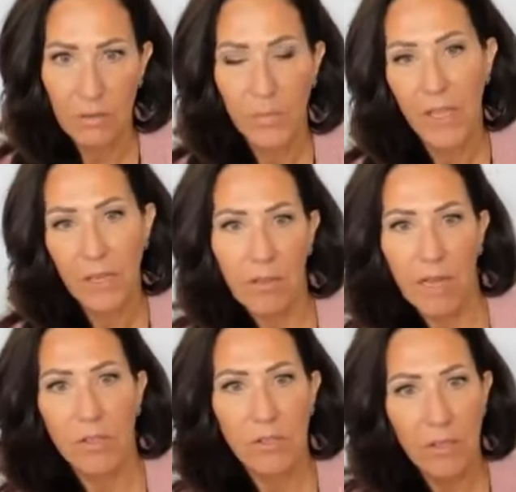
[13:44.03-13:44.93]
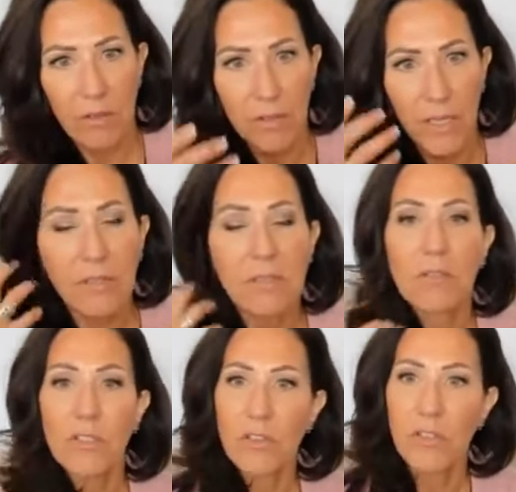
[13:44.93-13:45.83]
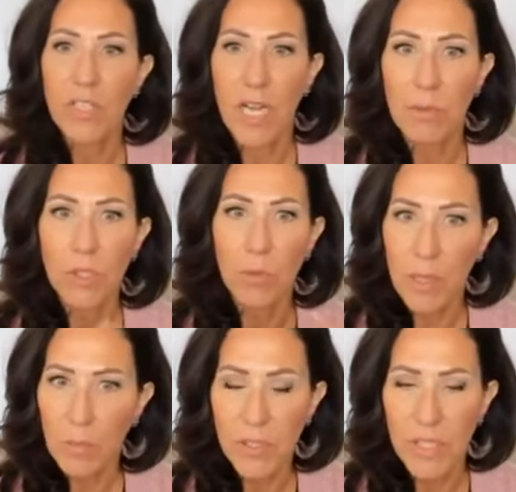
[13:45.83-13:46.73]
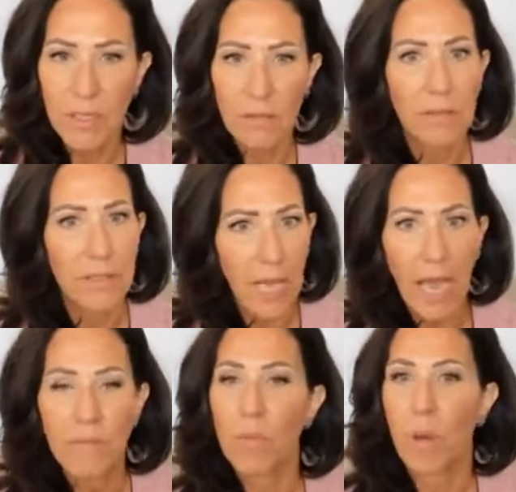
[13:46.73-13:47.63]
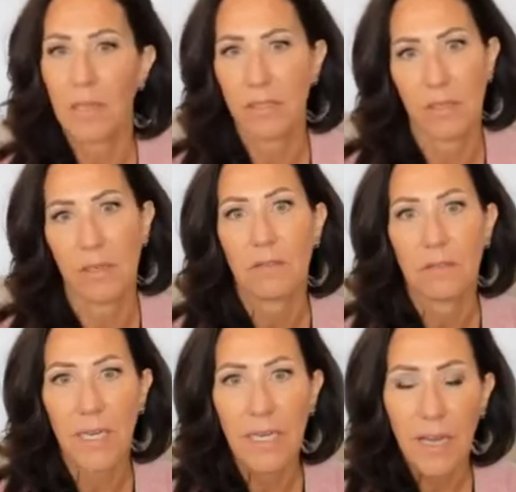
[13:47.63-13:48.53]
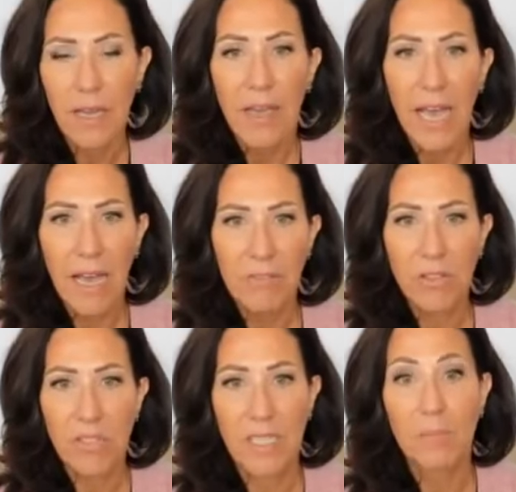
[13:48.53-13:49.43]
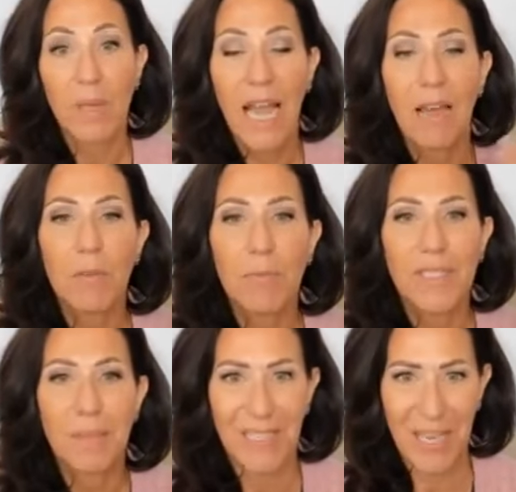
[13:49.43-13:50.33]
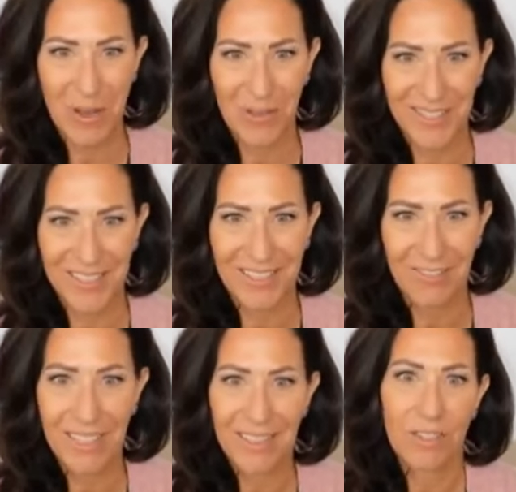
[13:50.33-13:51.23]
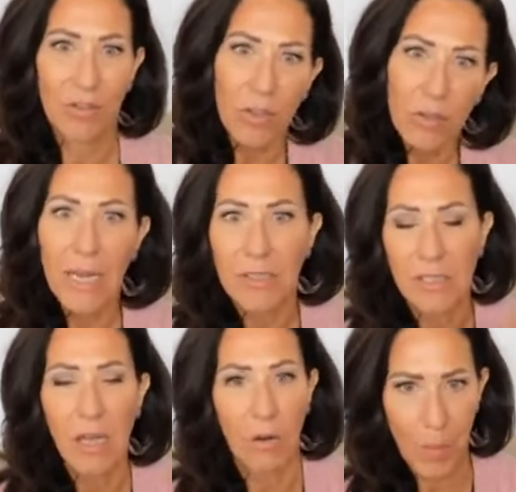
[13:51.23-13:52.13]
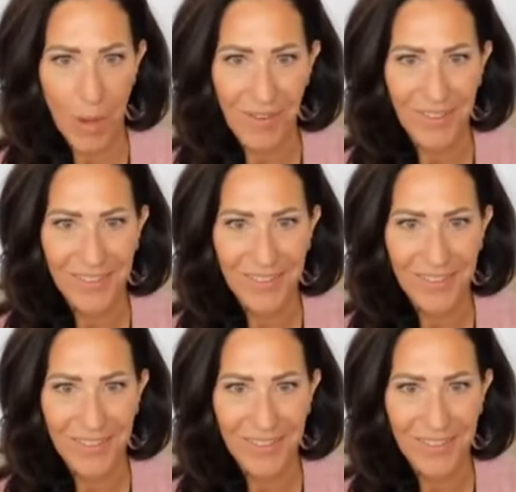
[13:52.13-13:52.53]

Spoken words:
But then you have those other things, the other times, 20%, yeah, have your pasta, right? Have those things, but have it be something healthy, right? Don't go out to Taco Bell.